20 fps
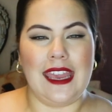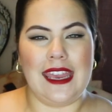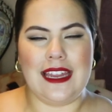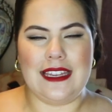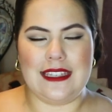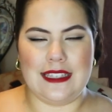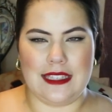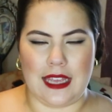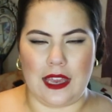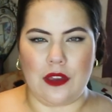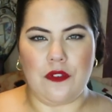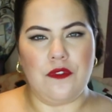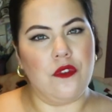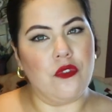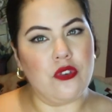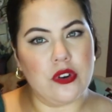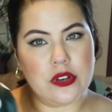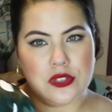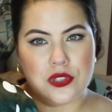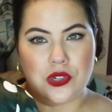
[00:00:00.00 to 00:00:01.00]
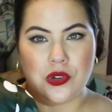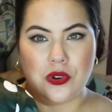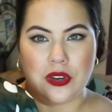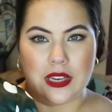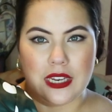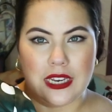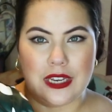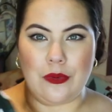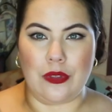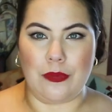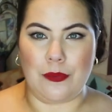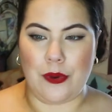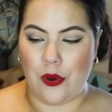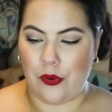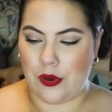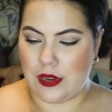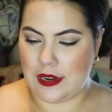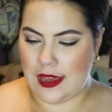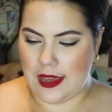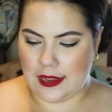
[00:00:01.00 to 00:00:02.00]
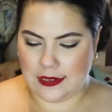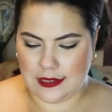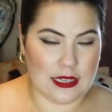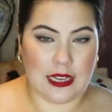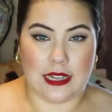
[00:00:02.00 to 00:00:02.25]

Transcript: It's like four screen with polka dots.